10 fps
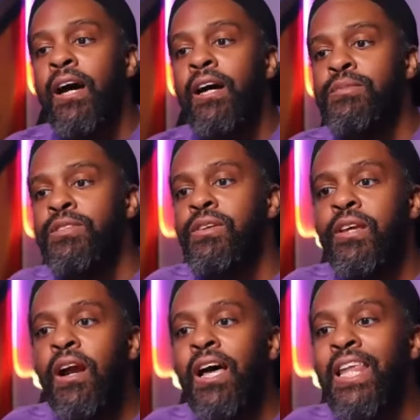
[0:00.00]
So
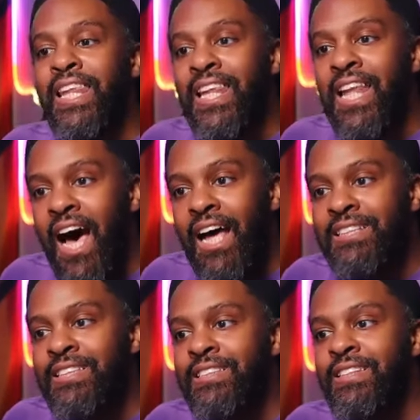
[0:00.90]
there are
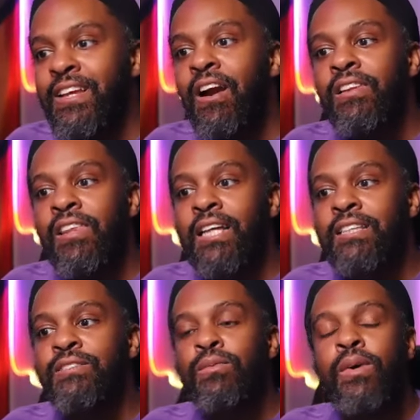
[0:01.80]
lots
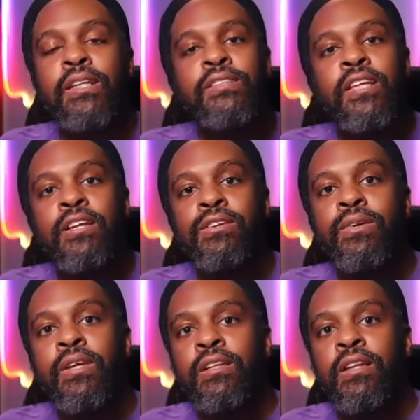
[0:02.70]
of ways that you
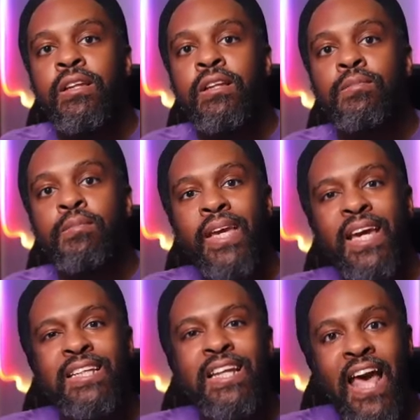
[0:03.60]
can
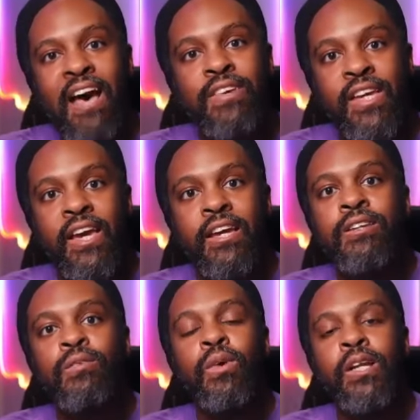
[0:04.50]
begin to navigate
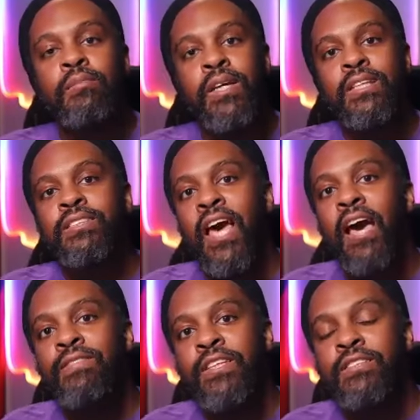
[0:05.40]
what it means to
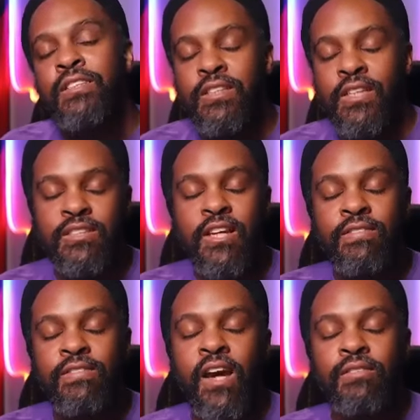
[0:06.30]
have these
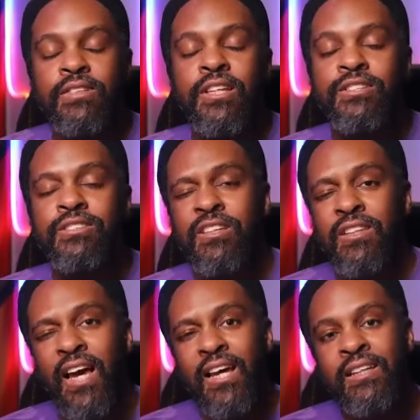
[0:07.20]
tough conversations
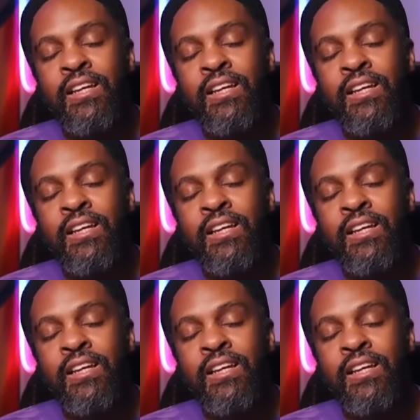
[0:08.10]
online.